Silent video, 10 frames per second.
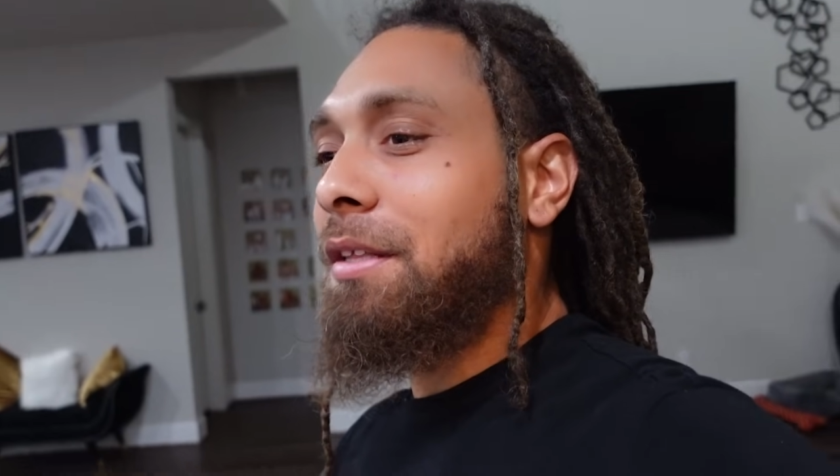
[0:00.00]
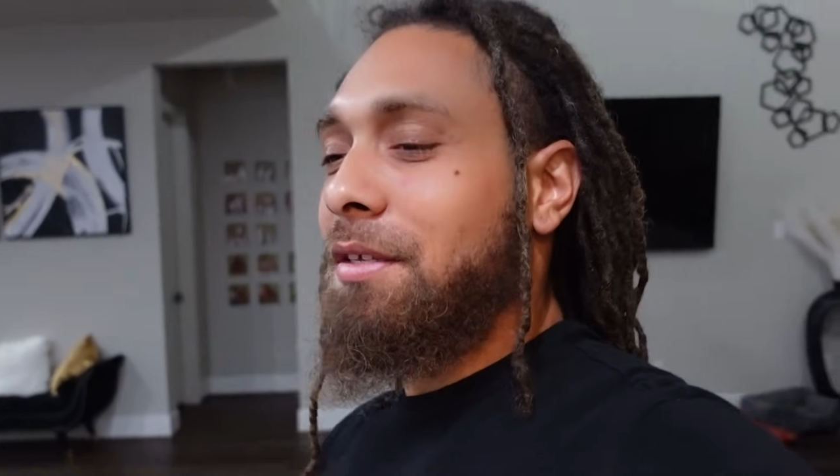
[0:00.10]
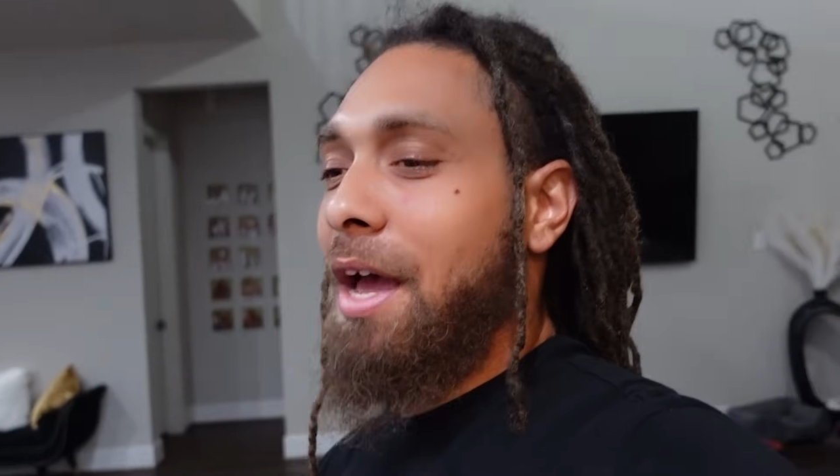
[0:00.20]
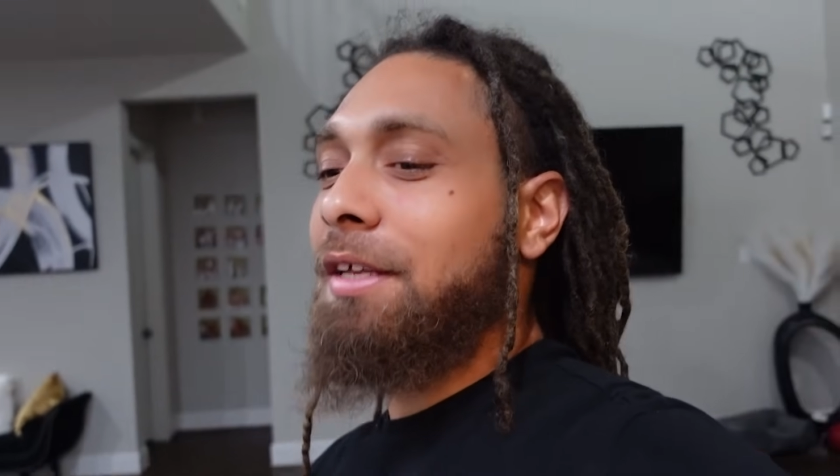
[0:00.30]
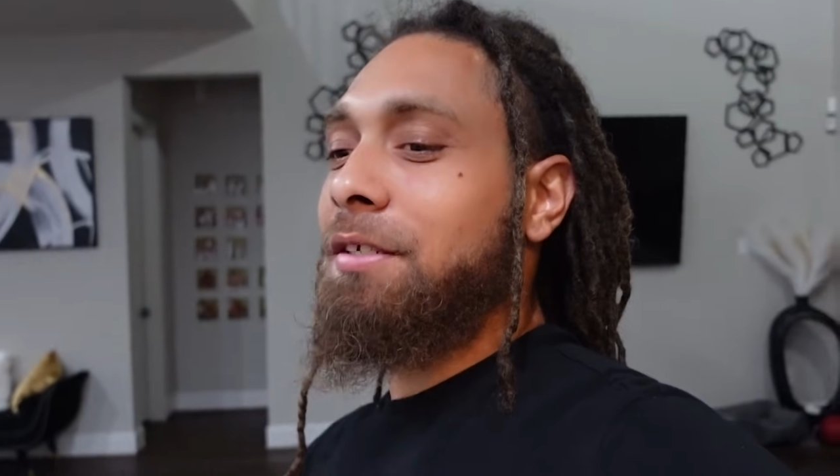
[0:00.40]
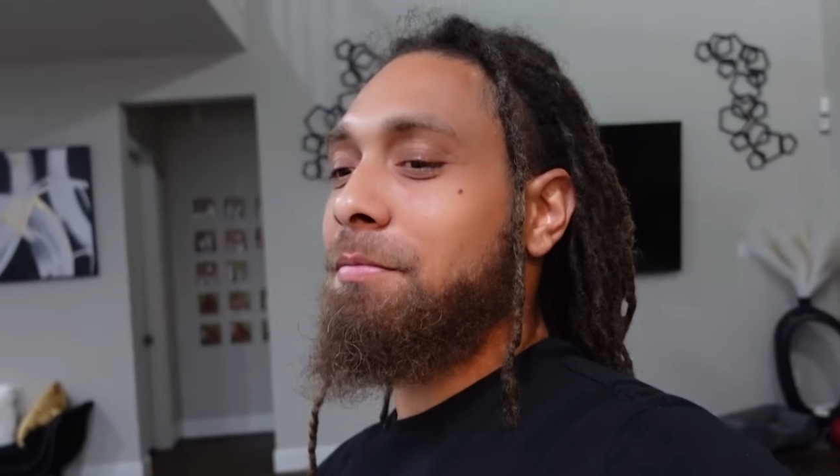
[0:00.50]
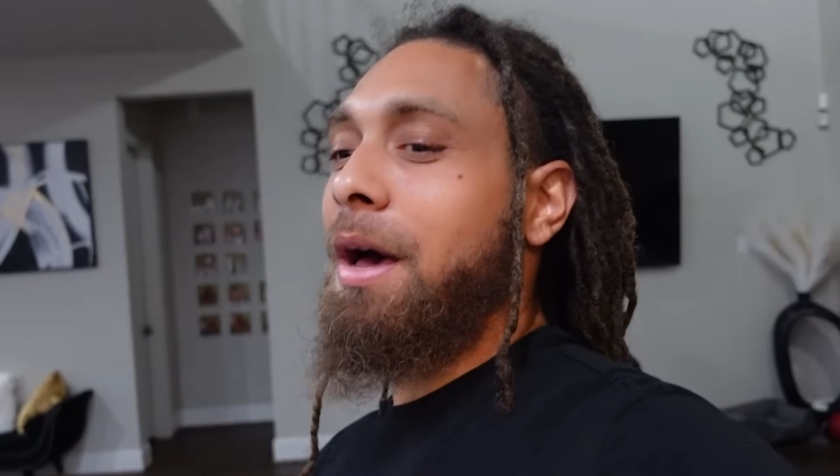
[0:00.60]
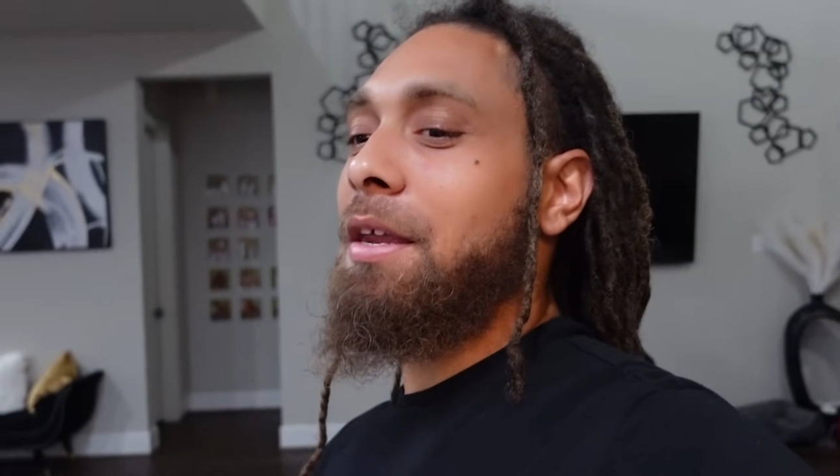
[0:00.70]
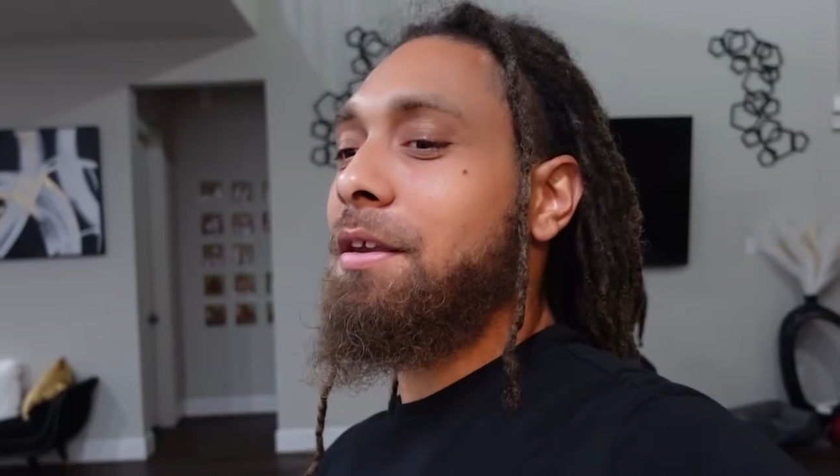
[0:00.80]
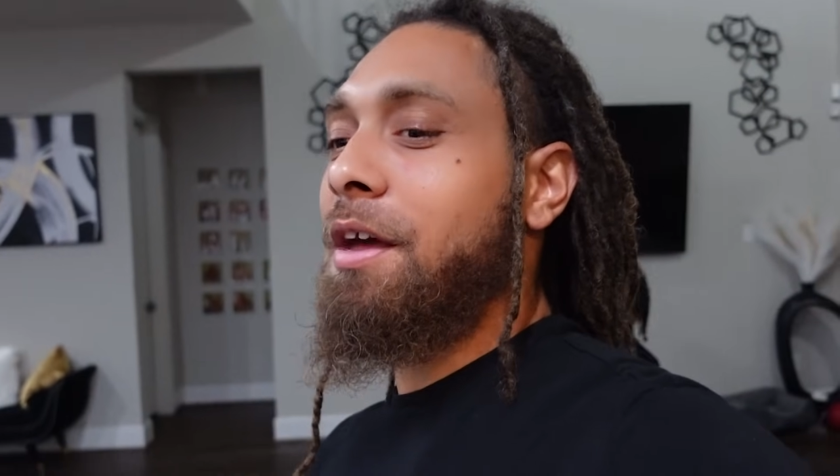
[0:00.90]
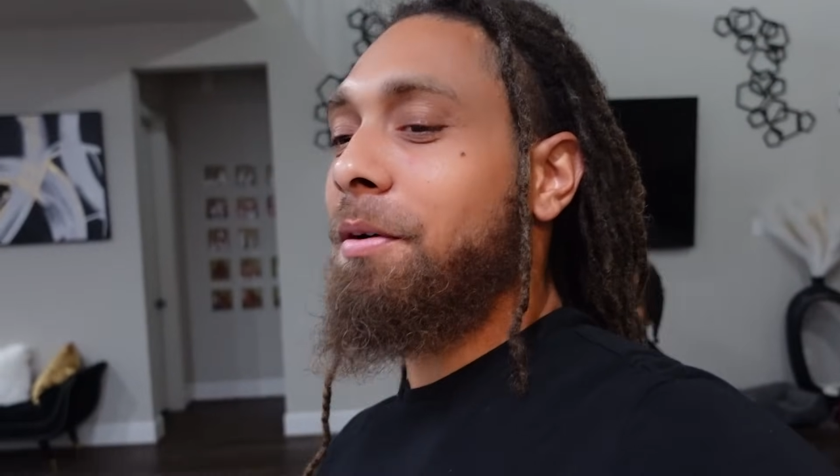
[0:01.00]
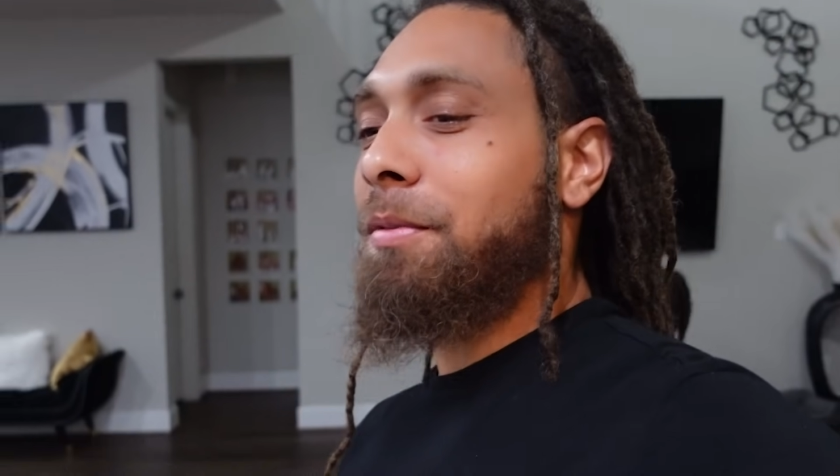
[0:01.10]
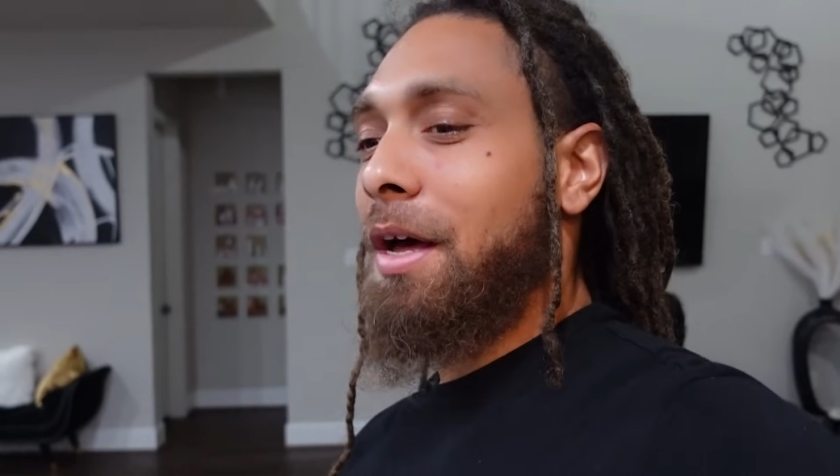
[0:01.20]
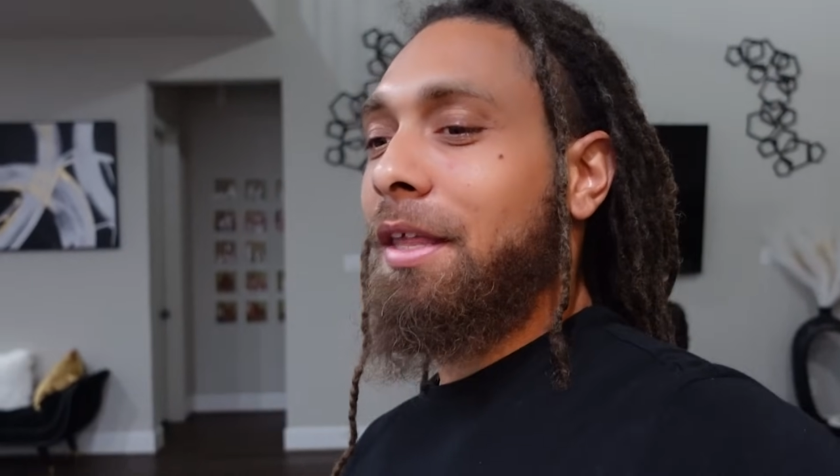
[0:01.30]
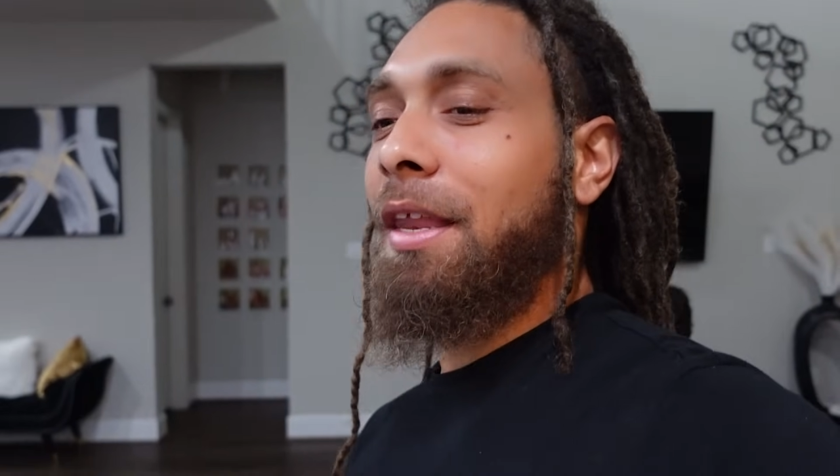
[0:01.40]
entice somebody to come
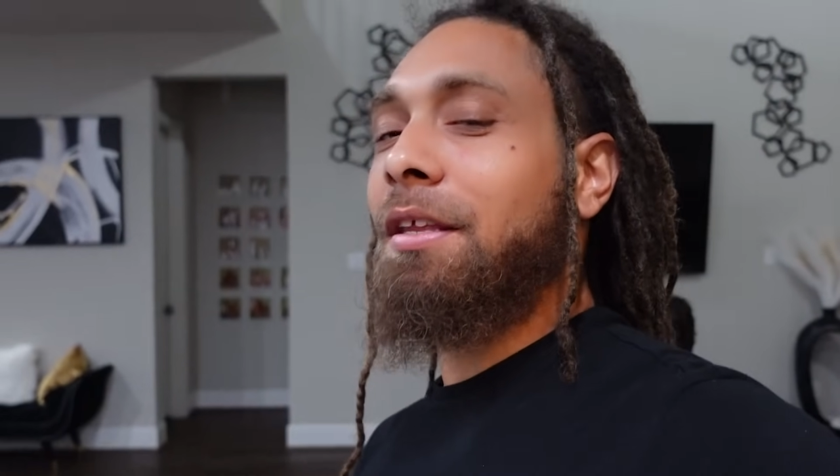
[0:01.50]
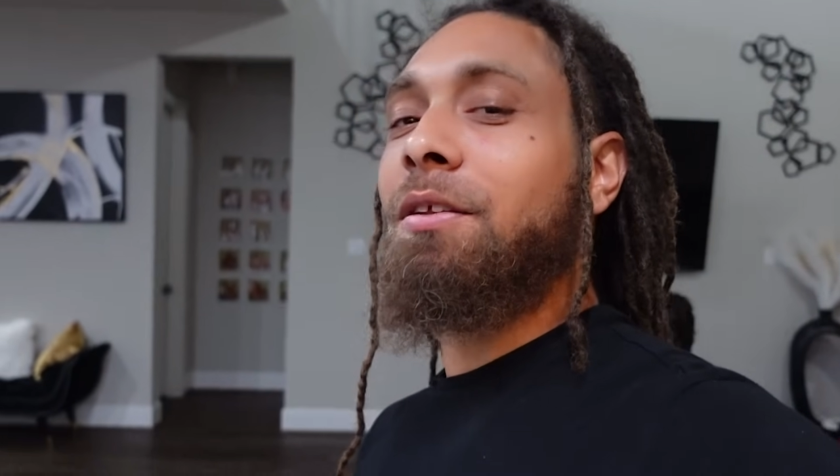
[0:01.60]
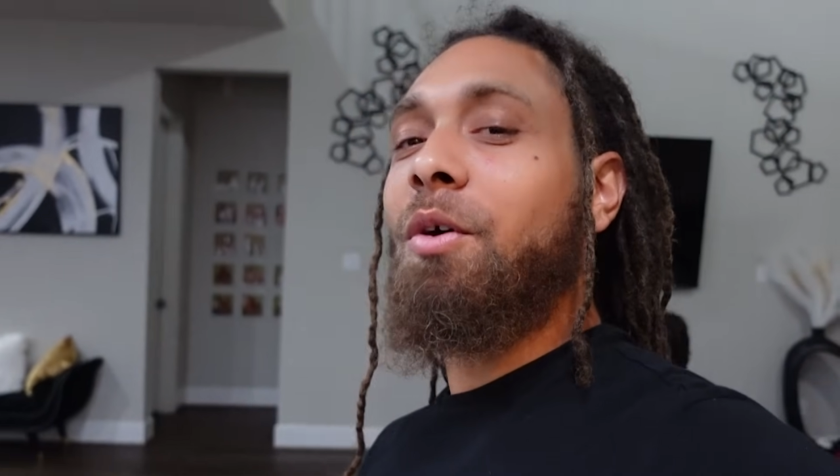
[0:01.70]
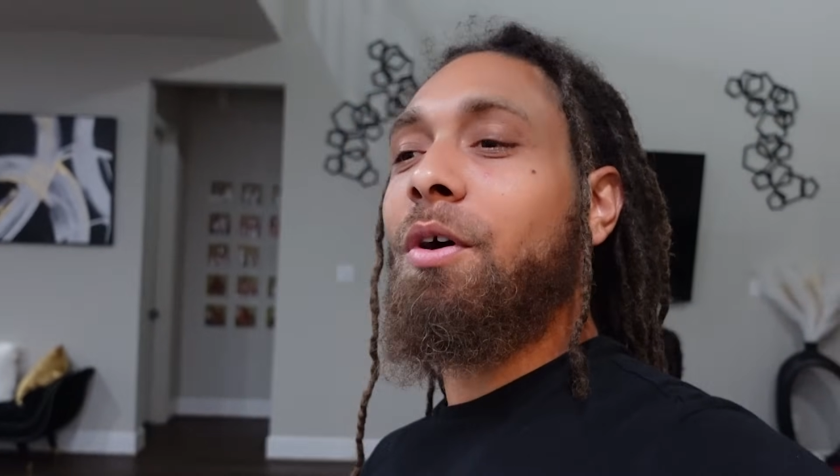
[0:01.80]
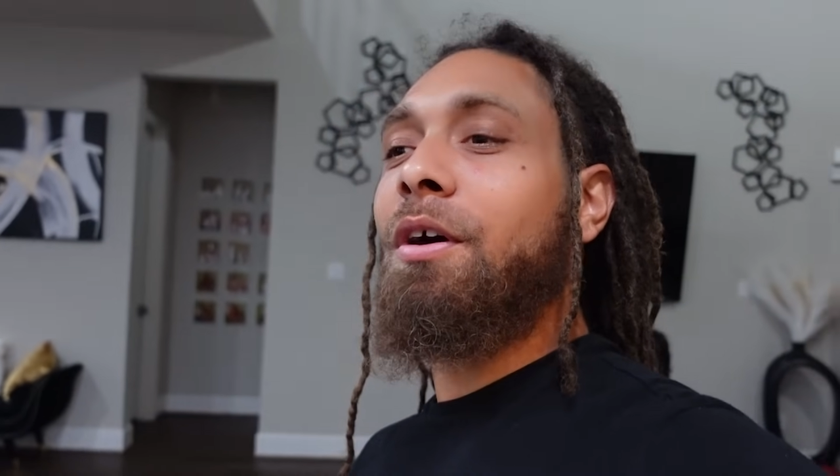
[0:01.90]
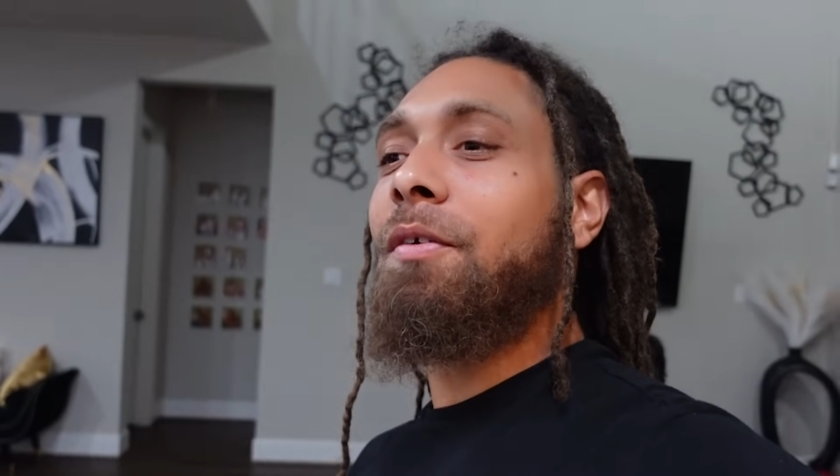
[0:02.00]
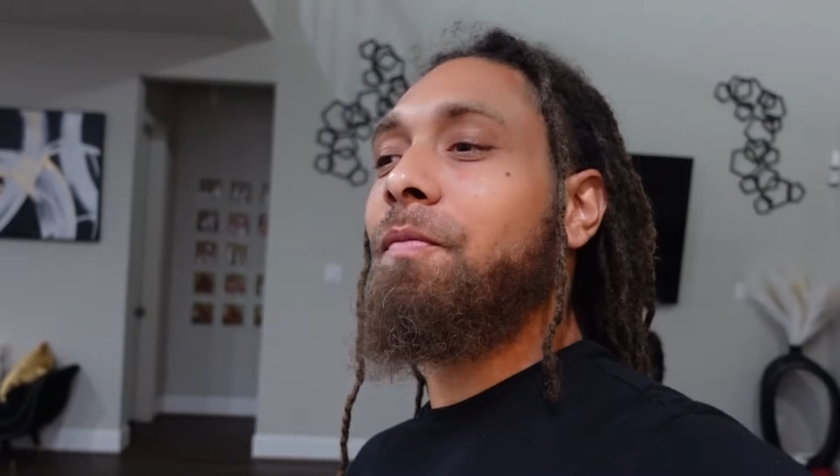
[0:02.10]
knocking at the door,